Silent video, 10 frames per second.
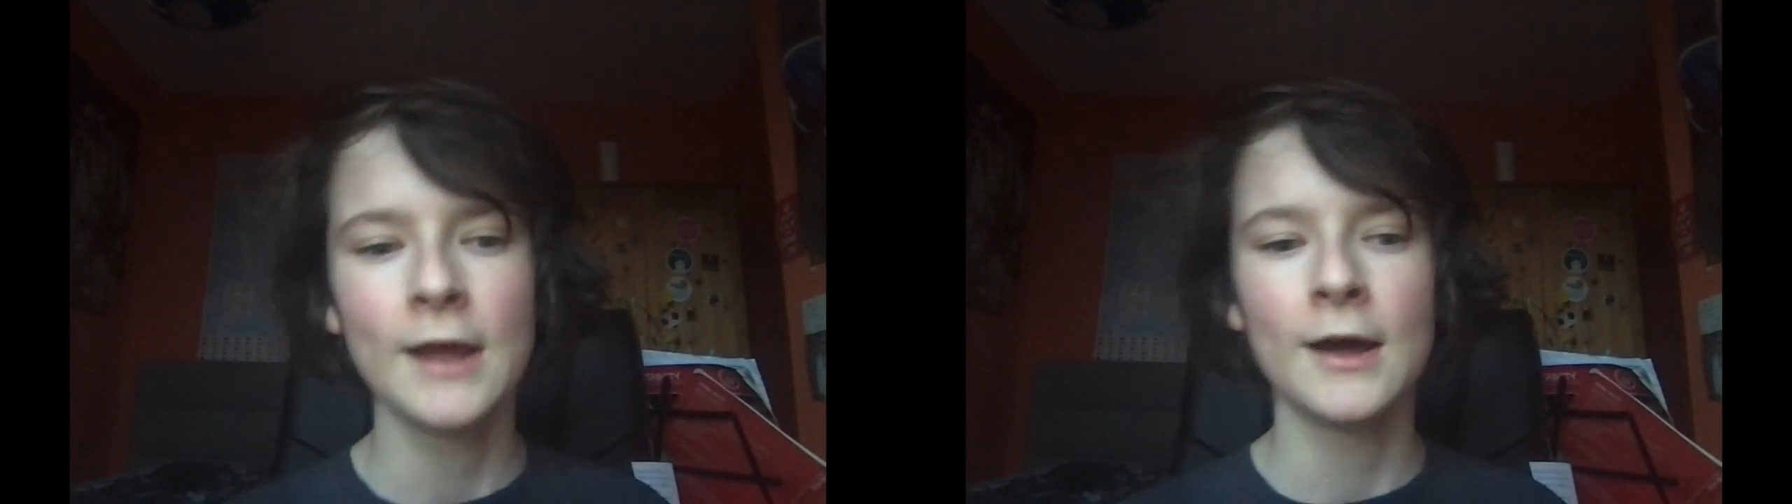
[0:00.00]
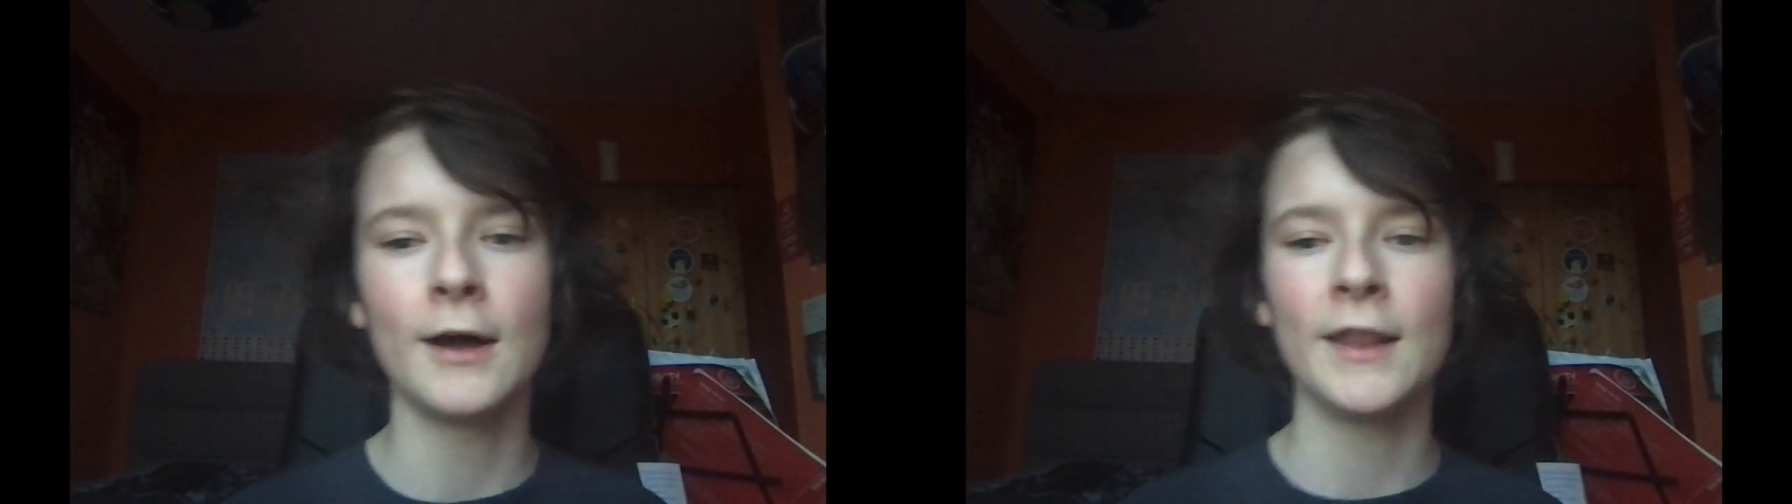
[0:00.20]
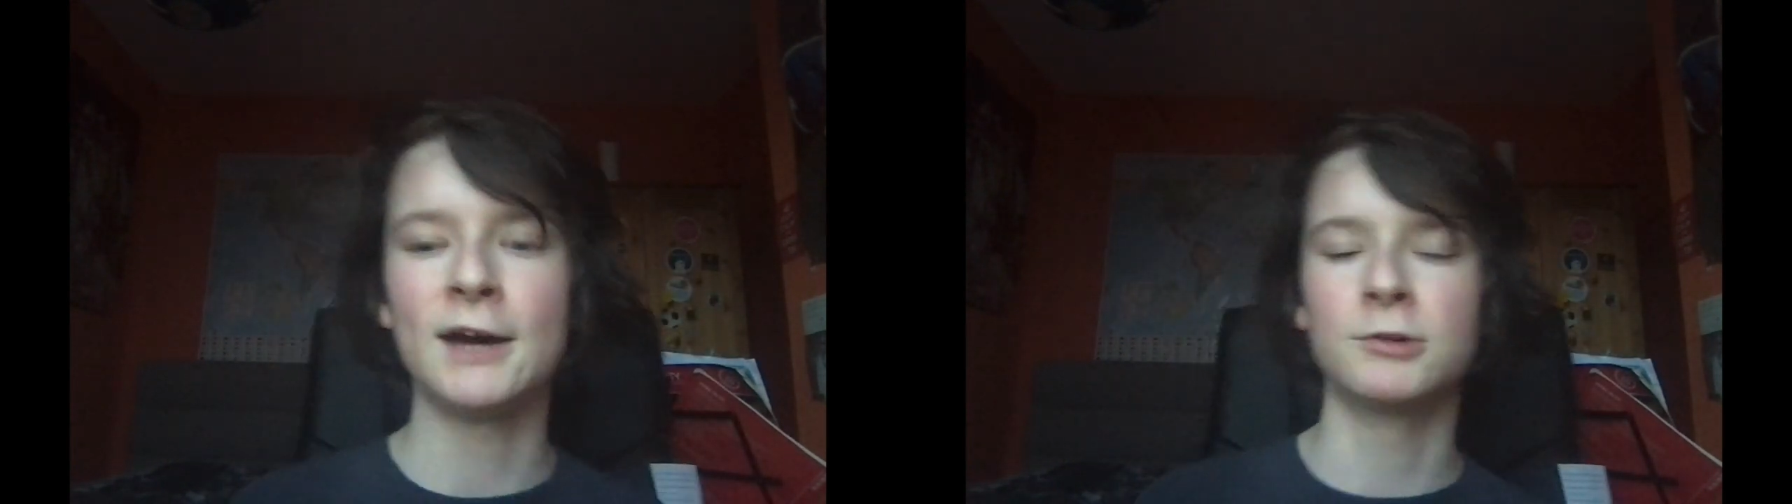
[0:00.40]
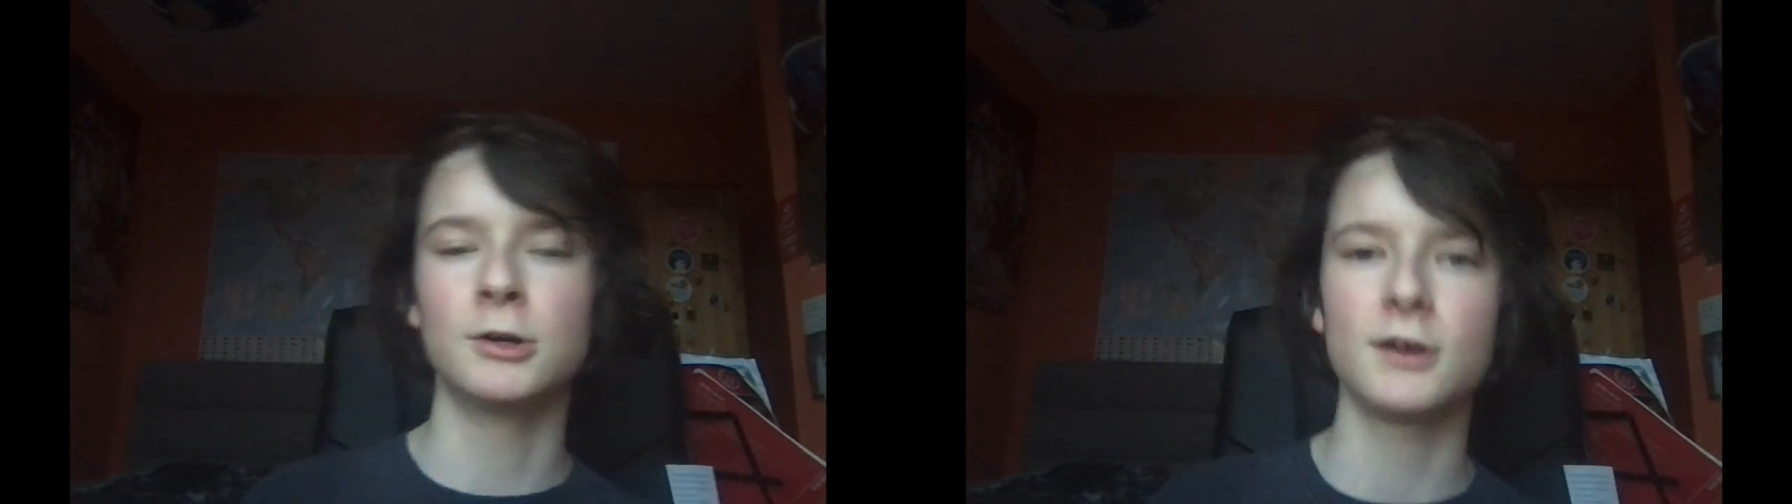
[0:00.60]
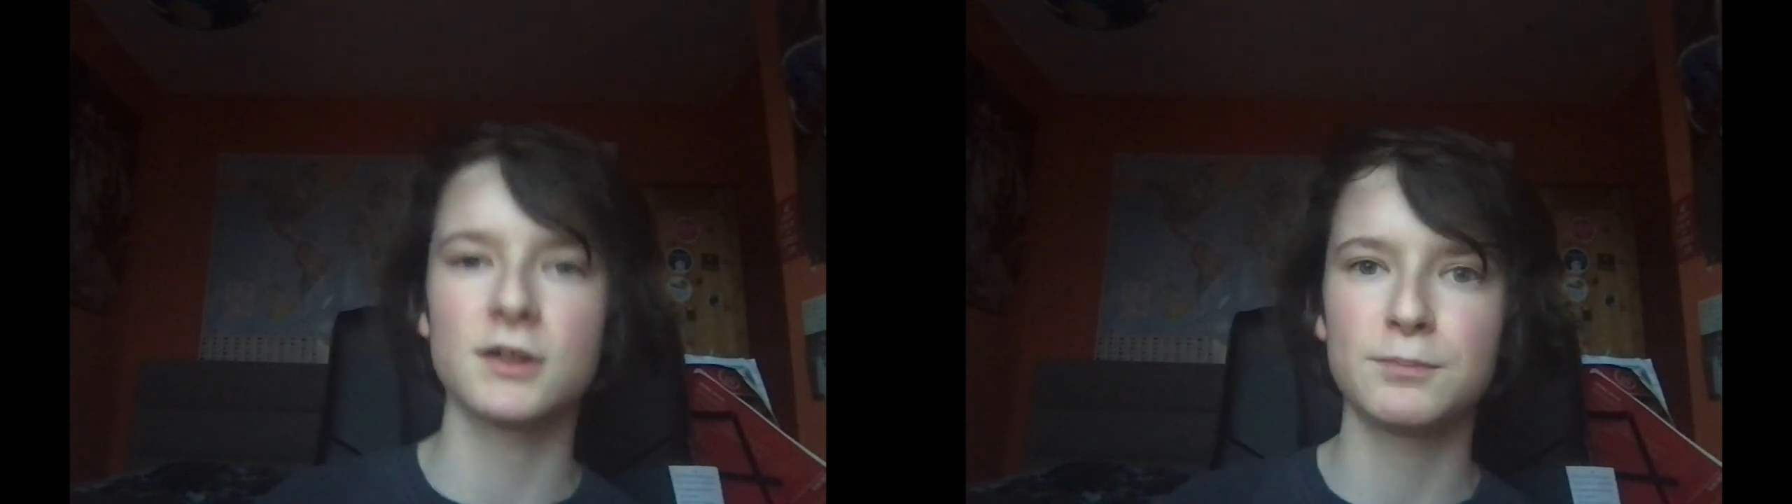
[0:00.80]
That
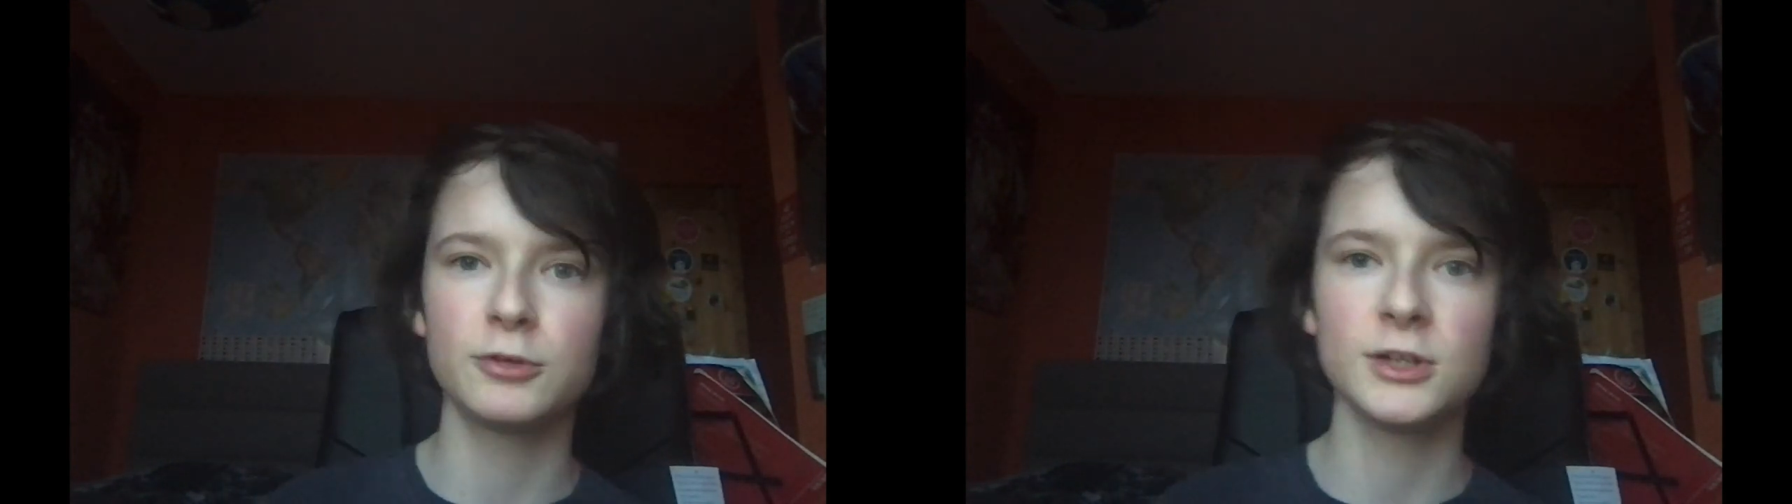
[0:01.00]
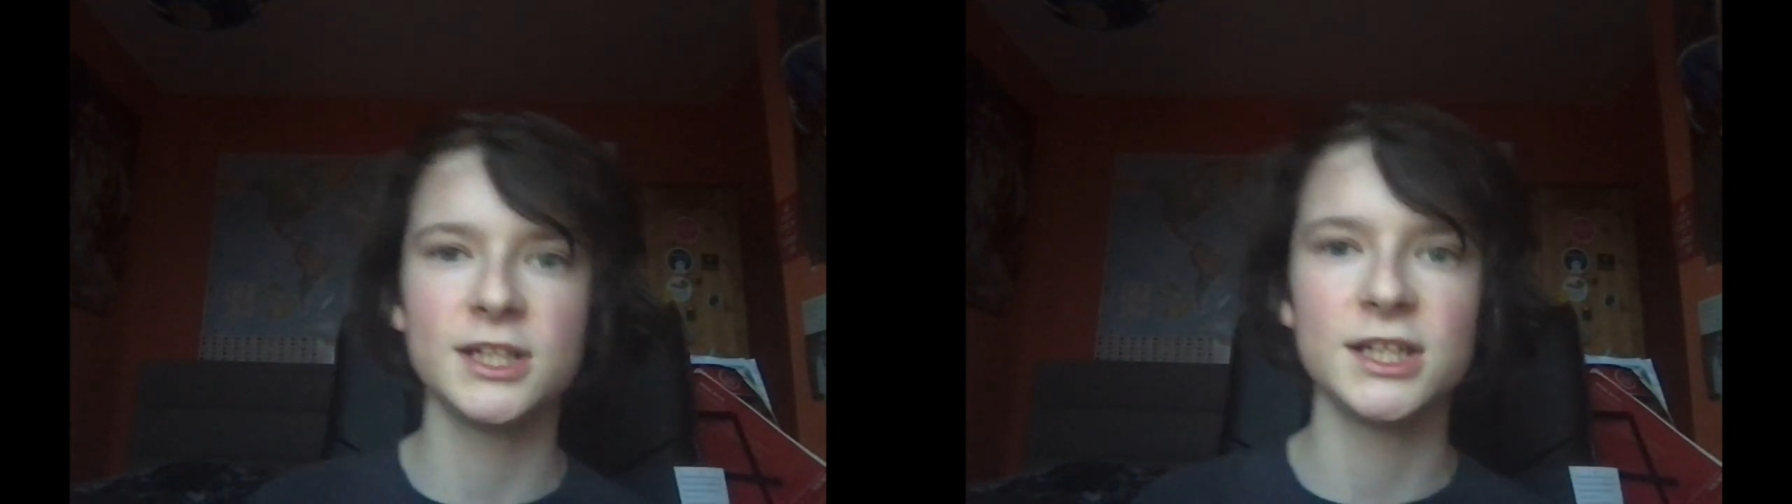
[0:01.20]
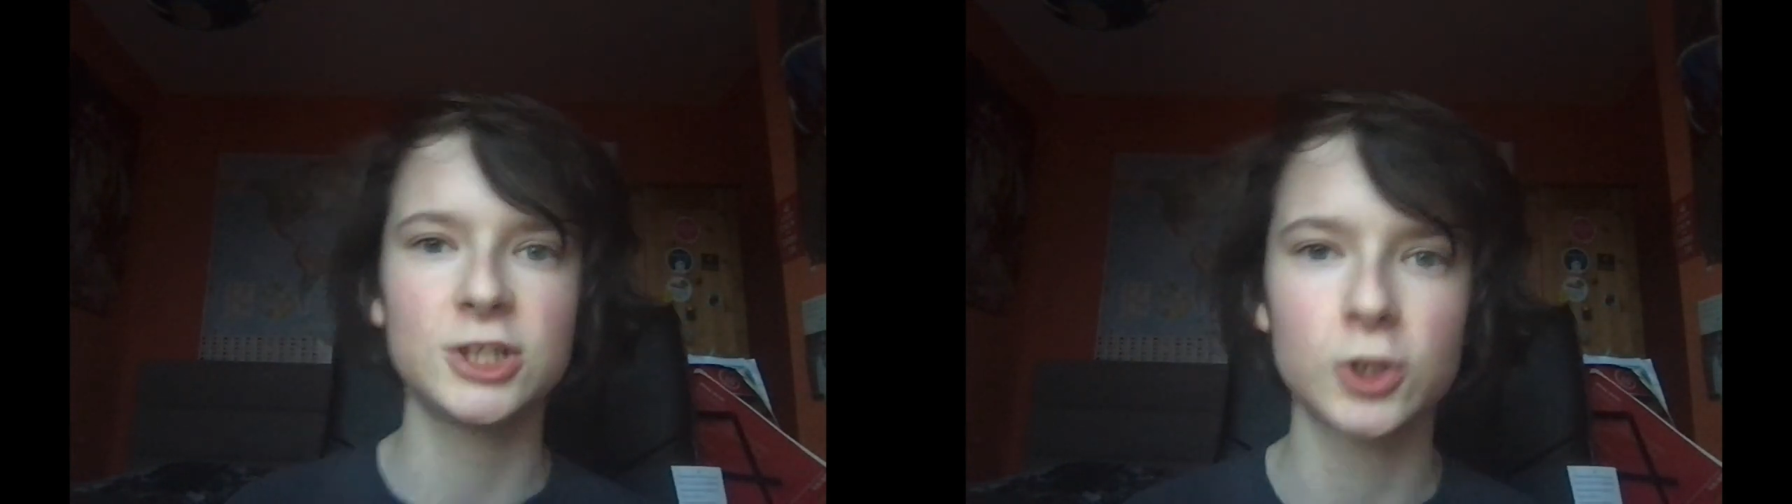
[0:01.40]
one looks pretty